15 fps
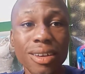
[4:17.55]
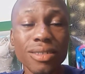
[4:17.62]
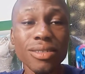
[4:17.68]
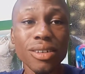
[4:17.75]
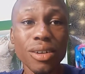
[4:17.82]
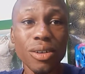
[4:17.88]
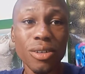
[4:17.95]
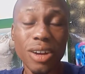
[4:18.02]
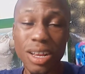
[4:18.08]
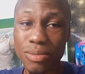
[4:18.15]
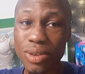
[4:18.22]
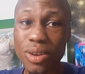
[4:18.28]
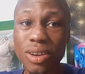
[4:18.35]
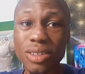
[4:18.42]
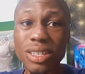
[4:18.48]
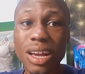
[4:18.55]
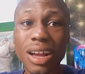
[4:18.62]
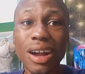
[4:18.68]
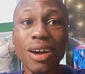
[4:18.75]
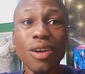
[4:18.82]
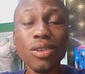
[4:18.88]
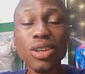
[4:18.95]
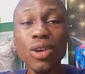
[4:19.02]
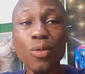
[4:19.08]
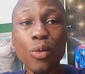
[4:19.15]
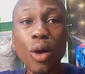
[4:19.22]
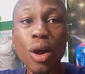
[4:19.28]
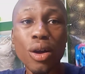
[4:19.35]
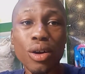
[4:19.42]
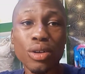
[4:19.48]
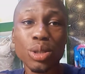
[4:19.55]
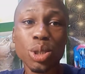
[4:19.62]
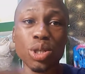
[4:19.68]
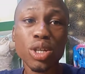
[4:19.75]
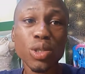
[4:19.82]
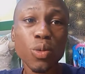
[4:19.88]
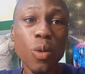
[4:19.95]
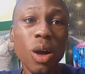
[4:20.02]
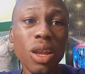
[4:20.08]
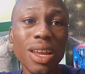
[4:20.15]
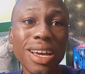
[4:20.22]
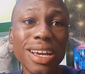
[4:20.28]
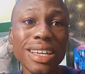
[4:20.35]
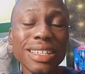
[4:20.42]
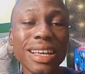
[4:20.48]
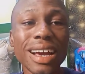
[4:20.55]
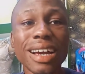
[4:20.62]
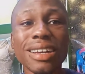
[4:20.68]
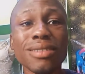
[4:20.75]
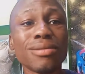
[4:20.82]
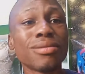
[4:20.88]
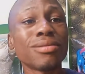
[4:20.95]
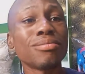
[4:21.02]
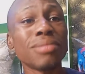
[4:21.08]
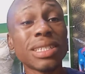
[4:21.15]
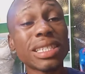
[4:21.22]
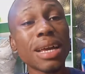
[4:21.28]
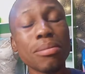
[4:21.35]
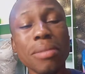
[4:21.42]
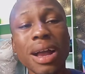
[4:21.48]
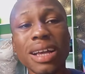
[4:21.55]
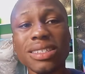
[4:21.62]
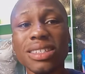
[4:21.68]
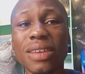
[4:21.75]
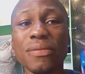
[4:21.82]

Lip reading: all right, because I can only work on Trust Wallet and MetaMask.